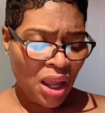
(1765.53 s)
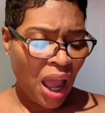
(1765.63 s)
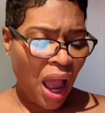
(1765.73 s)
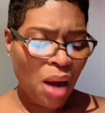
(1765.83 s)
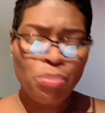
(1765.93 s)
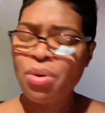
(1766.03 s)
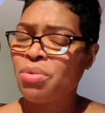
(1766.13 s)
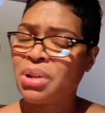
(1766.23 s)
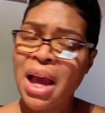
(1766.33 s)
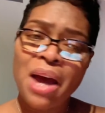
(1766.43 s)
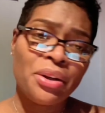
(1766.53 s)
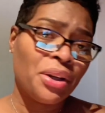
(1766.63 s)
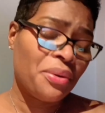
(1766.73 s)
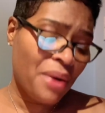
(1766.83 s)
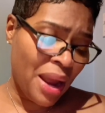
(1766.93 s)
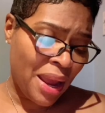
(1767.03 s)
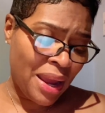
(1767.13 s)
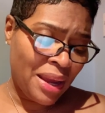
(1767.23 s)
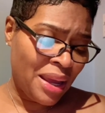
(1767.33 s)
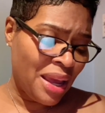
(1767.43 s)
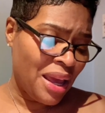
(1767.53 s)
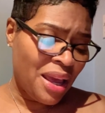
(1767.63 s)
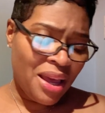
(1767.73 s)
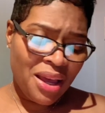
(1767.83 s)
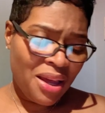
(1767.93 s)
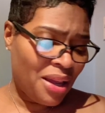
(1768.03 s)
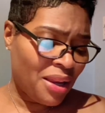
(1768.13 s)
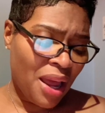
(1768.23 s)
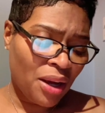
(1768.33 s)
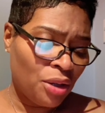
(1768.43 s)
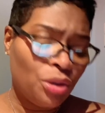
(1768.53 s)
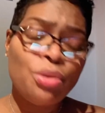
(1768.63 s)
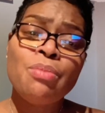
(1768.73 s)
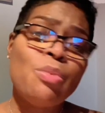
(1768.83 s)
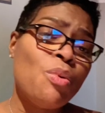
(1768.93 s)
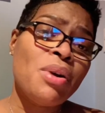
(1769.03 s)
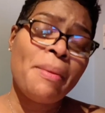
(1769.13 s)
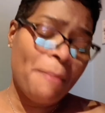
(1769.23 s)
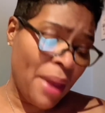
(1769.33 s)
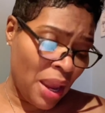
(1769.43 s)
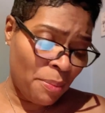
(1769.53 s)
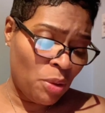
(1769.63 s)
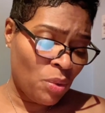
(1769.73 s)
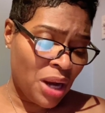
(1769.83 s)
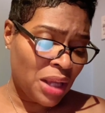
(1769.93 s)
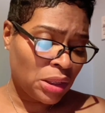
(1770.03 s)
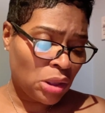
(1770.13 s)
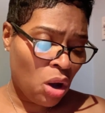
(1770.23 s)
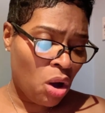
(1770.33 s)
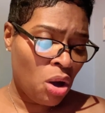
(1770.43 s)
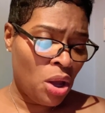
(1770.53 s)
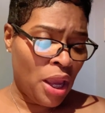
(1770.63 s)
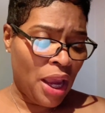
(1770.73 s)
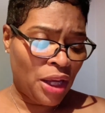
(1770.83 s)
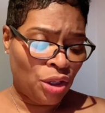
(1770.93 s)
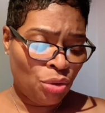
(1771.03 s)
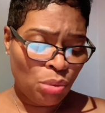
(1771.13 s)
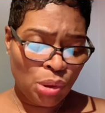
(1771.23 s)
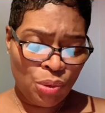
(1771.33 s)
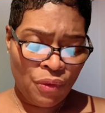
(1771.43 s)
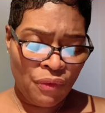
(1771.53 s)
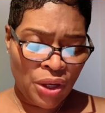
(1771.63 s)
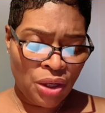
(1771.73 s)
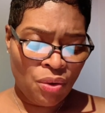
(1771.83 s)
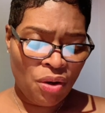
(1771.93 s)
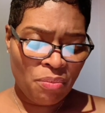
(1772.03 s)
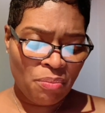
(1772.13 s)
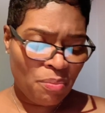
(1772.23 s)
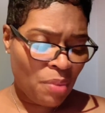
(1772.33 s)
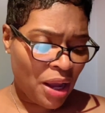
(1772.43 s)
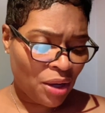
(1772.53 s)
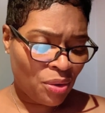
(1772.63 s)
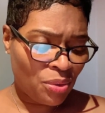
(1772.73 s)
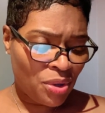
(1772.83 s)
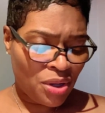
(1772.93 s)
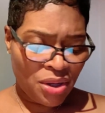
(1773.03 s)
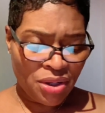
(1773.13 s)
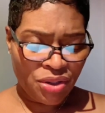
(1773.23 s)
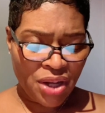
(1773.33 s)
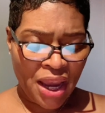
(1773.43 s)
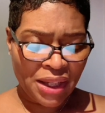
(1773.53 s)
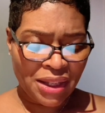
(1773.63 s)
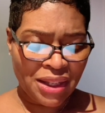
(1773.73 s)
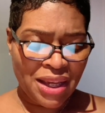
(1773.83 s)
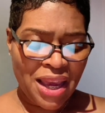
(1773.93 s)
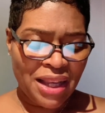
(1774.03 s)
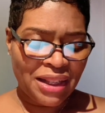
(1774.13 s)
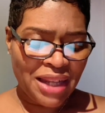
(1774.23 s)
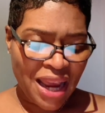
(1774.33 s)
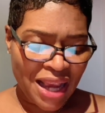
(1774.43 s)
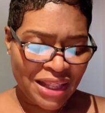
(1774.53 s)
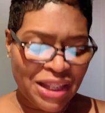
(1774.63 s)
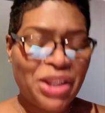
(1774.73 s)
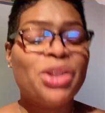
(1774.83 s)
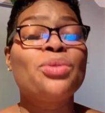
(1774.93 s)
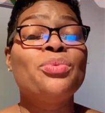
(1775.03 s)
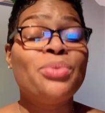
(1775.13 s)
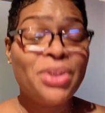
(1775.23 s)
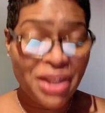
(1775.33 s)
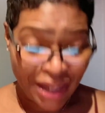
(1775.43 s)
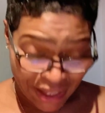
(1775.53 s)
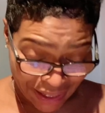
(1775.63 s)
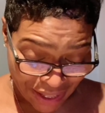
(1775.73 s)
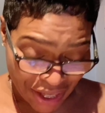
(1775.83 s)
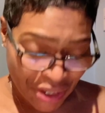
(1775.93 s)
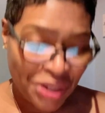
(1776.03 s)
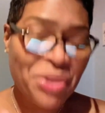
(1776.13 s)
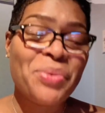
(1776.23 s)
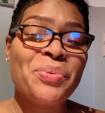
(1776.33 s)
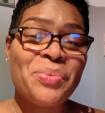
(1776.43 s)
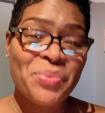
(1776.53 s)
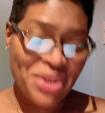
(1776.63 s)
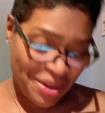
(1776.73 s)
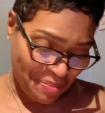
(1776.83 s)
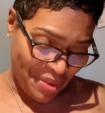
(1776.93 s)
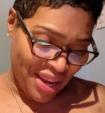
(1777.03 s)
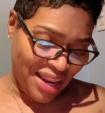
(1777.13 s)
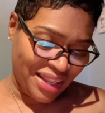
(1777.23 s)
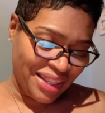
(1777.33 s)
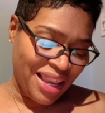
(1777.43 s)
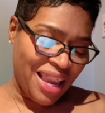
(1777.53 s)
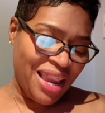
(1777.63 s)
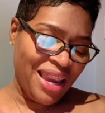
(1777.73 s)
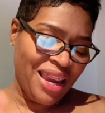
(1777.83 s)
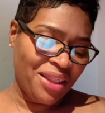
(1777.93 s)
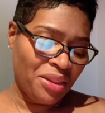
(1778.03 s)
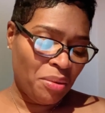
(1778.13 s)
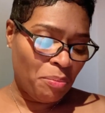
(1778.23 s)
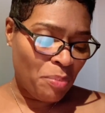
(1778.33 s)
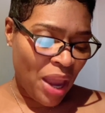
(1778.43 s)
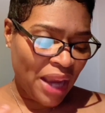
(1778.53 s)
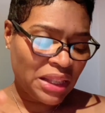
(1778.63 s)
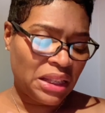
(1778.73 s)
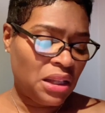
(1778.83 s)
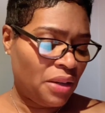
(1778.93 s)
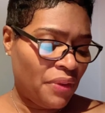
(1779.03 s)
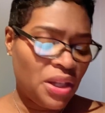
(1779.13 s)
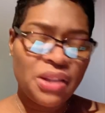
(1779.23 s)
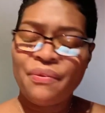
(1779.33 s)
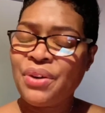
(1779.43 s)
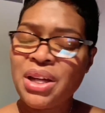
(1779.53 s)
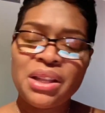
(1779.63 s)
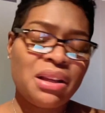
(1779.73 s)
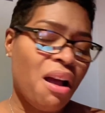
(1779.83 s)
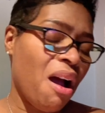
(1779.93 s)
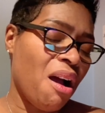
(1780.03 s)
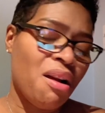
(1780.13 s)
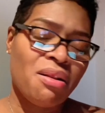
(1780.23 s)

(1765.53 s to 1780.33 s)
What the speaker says: I broke down and cried like a newborn baby when I saw a YouTube video of Michael Jackson dancing to the Ignition remix in the backseat of his friend's car.